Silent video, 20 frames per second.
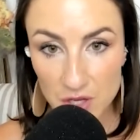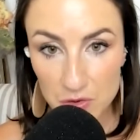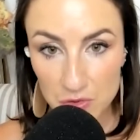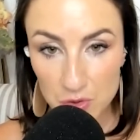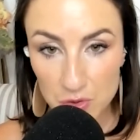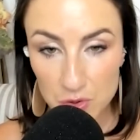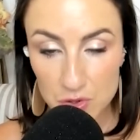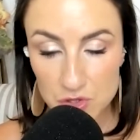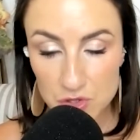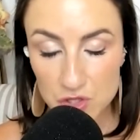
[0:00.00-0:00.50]

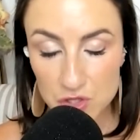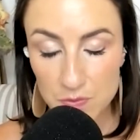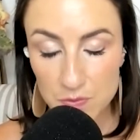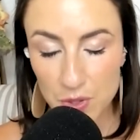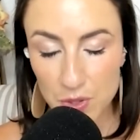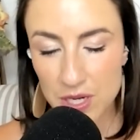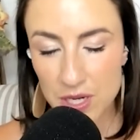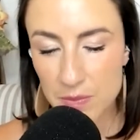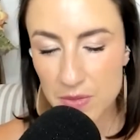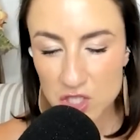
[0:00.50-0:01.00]
Fruit should
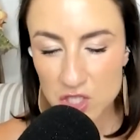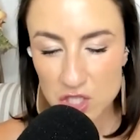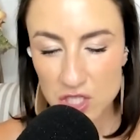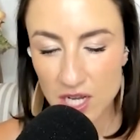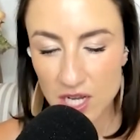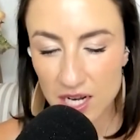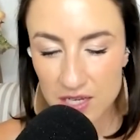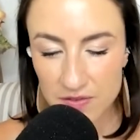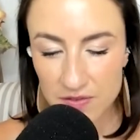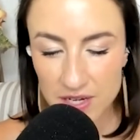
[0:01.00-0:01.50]
pretty much
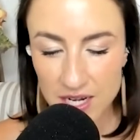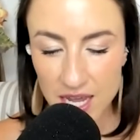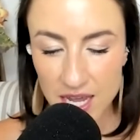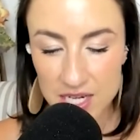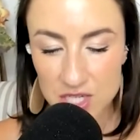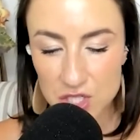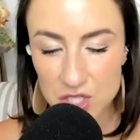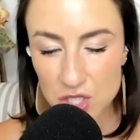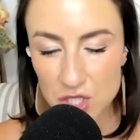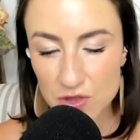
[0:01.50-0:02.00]
not even
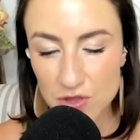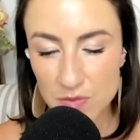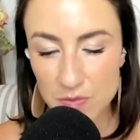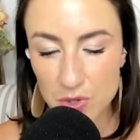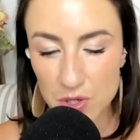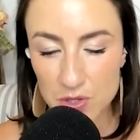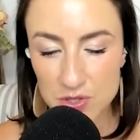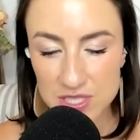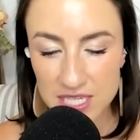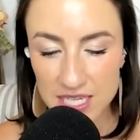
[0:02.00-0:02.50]
enter the
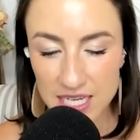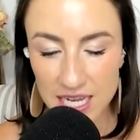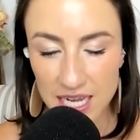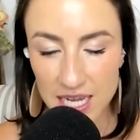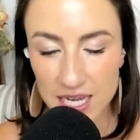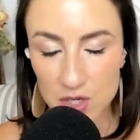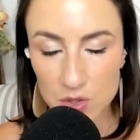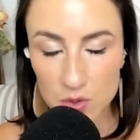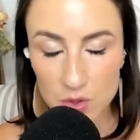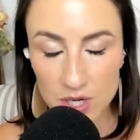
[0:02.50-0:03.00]
protein
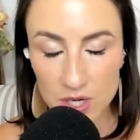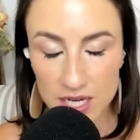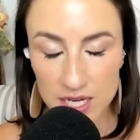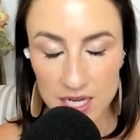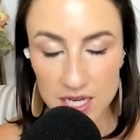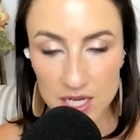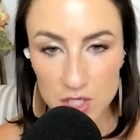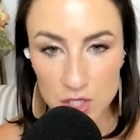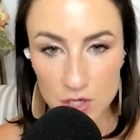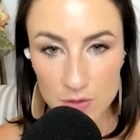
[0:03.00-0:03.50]
category
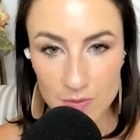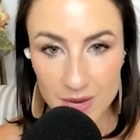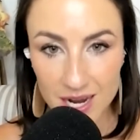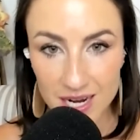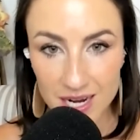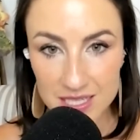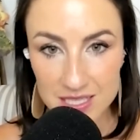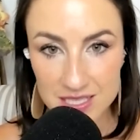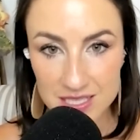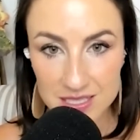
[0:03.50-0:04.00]
in your
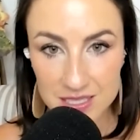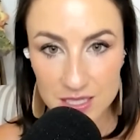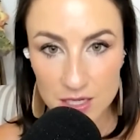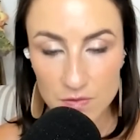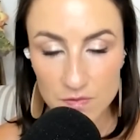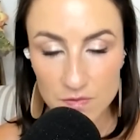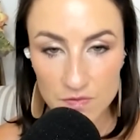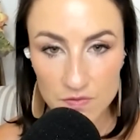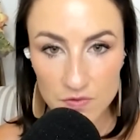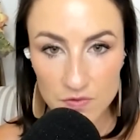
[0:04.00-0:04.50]
mind.
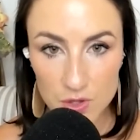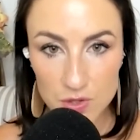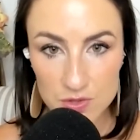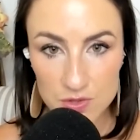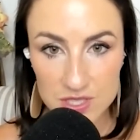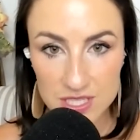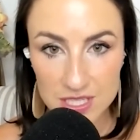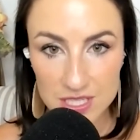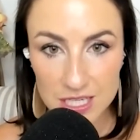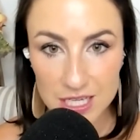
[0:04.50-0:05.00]

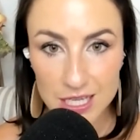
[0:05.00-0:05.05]
Fruit,